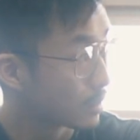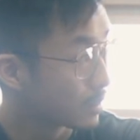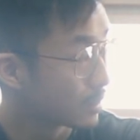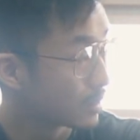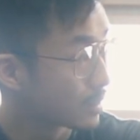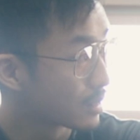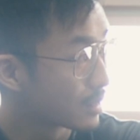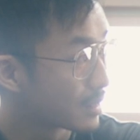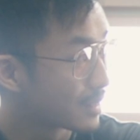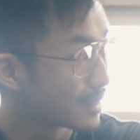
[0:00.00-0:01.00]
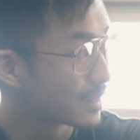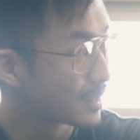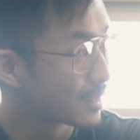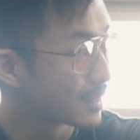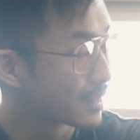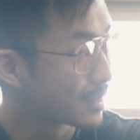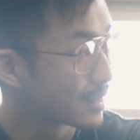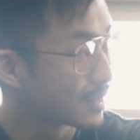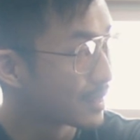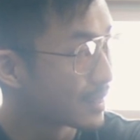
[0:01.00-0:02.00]

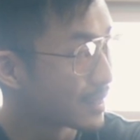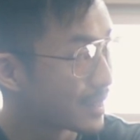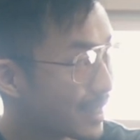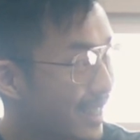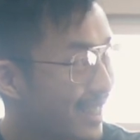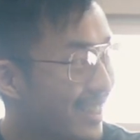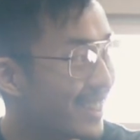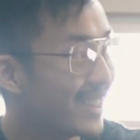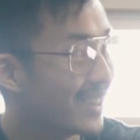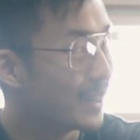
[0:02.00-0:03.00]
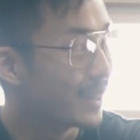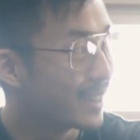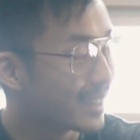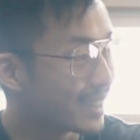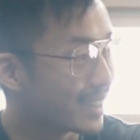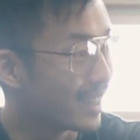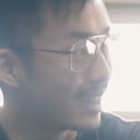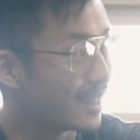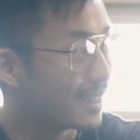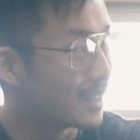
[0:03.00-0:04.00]

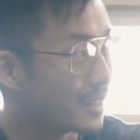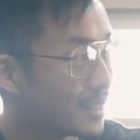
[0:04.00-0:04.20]
The person shown says nothing.